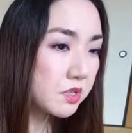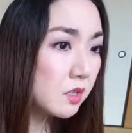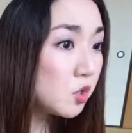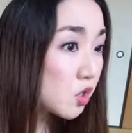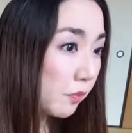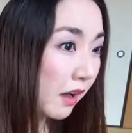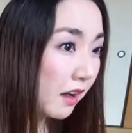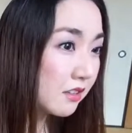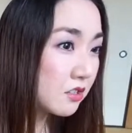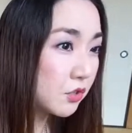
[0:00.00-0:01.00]
in
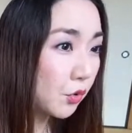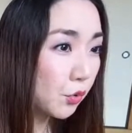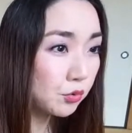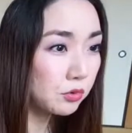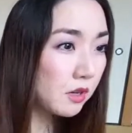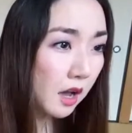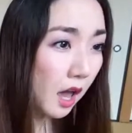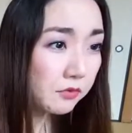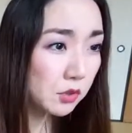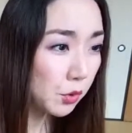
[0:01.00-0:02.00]
Japan, so I
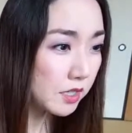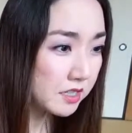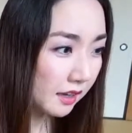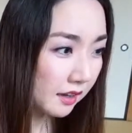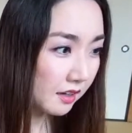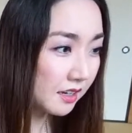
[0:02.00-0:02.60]
have no idea